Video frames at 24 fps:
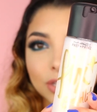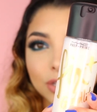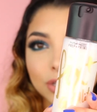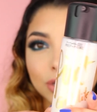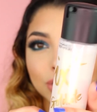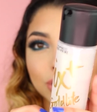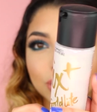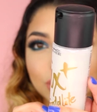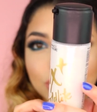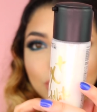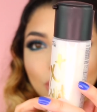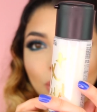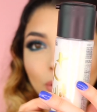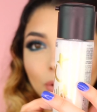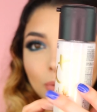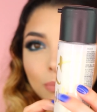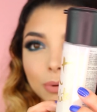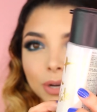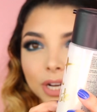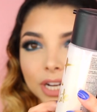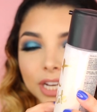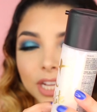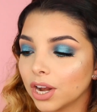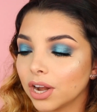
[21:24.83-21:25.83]
so
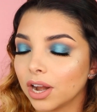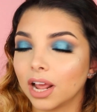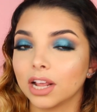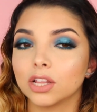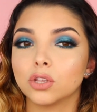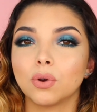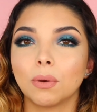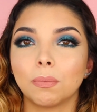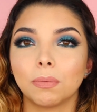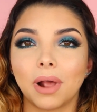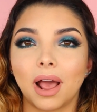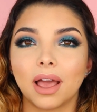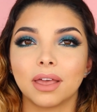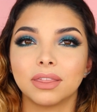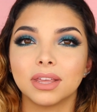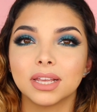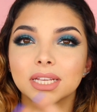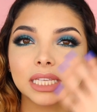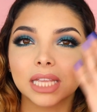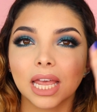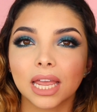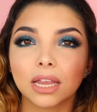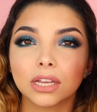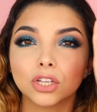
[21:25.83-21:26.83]
pretty. I like to apply
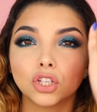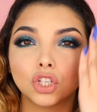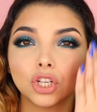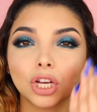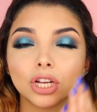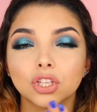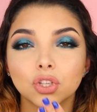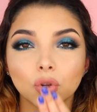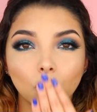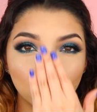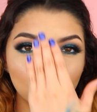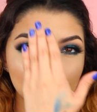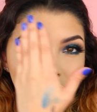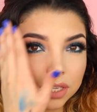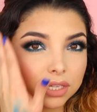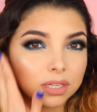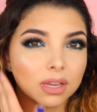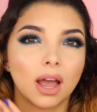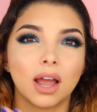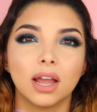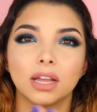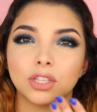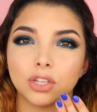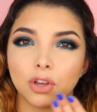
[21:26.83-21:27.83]
this like just on the
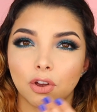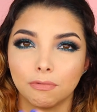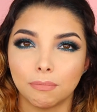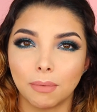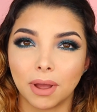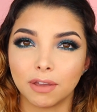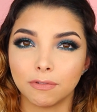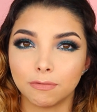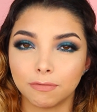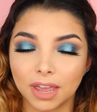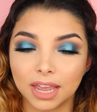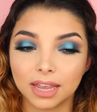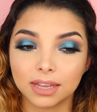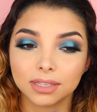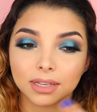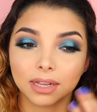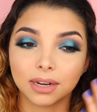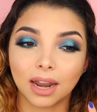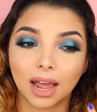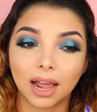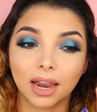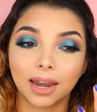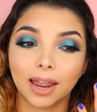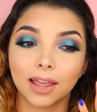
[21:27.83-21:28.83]
sides of my face and
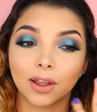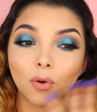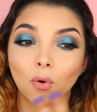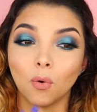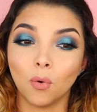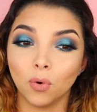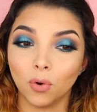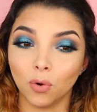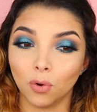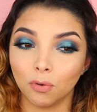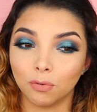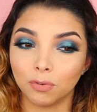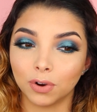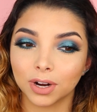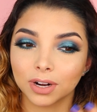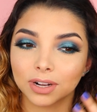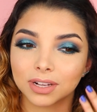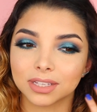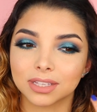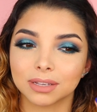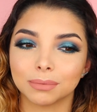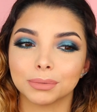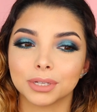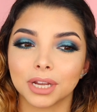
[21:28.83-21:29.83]
not like all over,
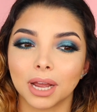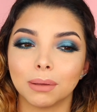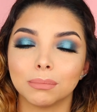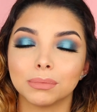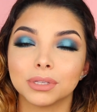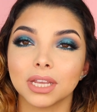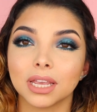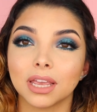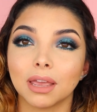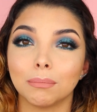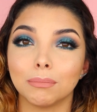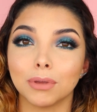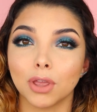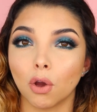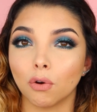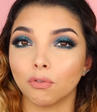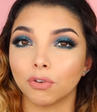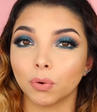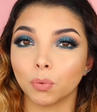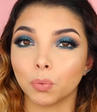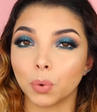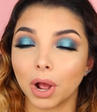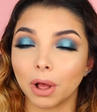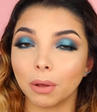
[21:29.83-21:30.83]
because sometimes it can be
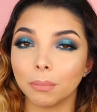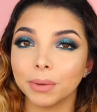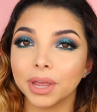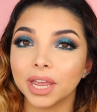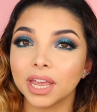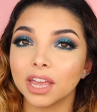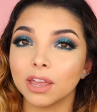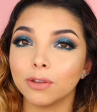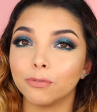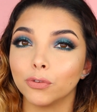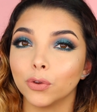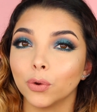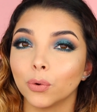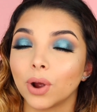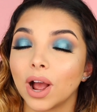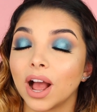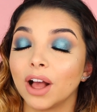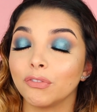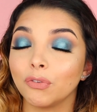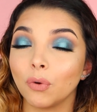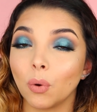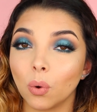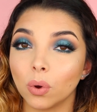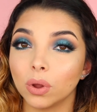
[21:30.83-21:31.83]
overwhelming. If you
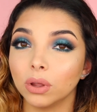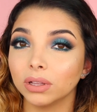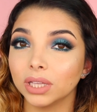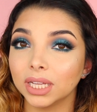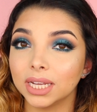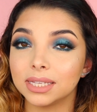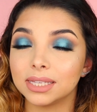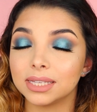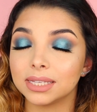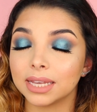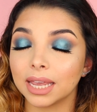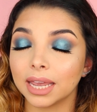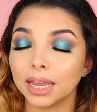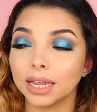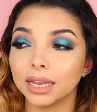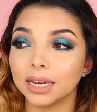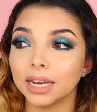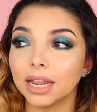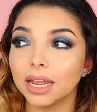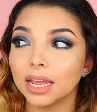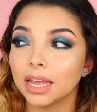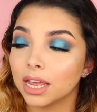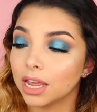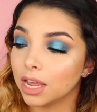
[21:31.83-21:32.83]
have oily
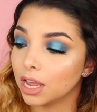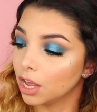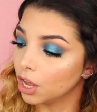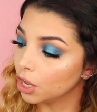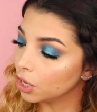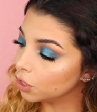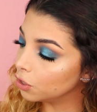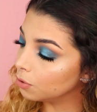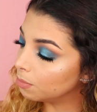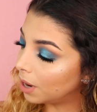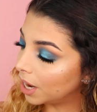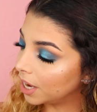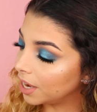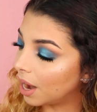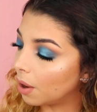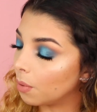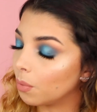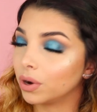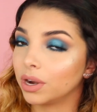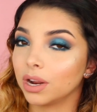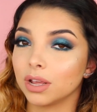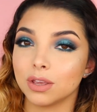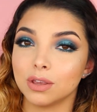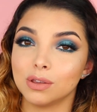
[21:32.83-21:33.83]
skin, you might not
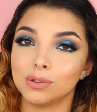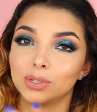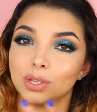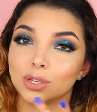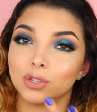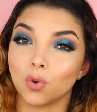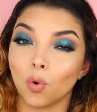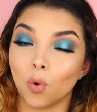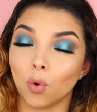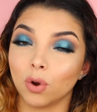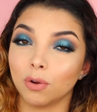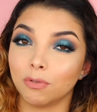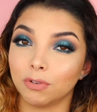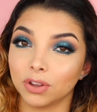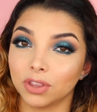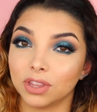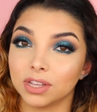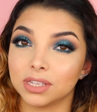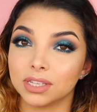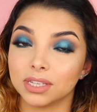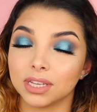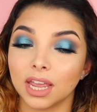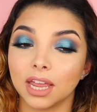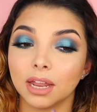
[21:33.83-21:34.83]
want to use this all over the
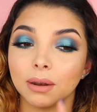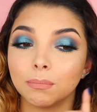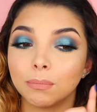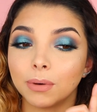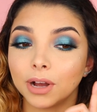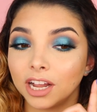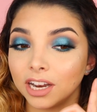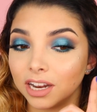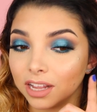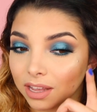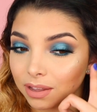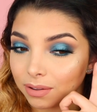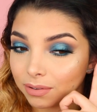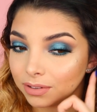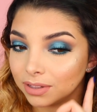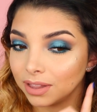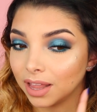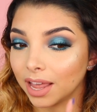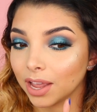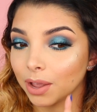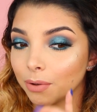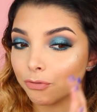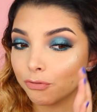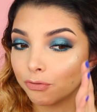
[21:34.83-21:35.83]
skin, but
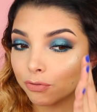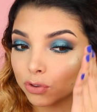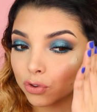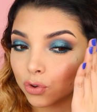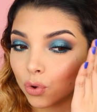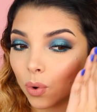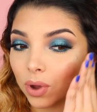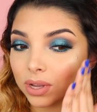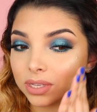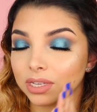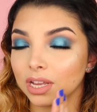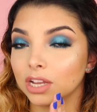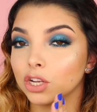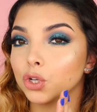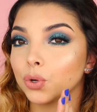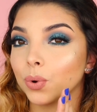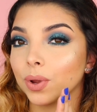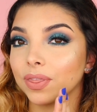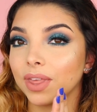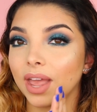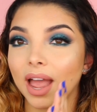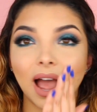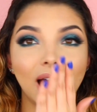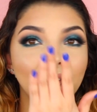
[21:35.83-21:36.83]
like to
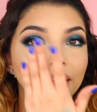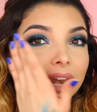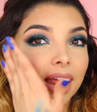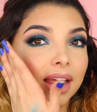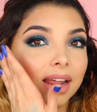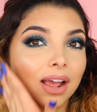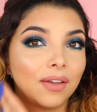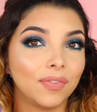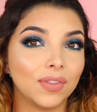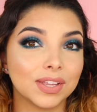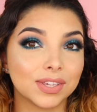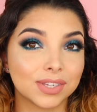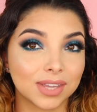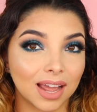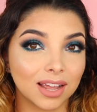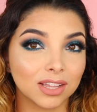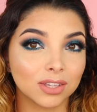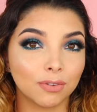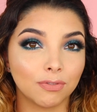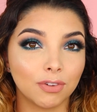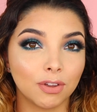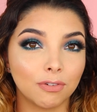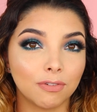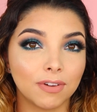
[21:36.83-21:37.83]
accentuate the highlight on the sides
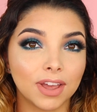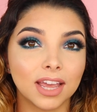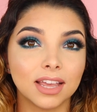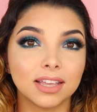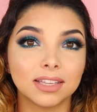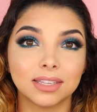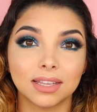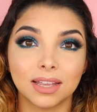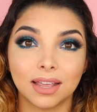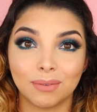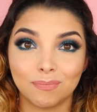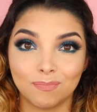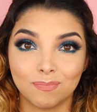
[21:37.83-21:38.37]
of your face,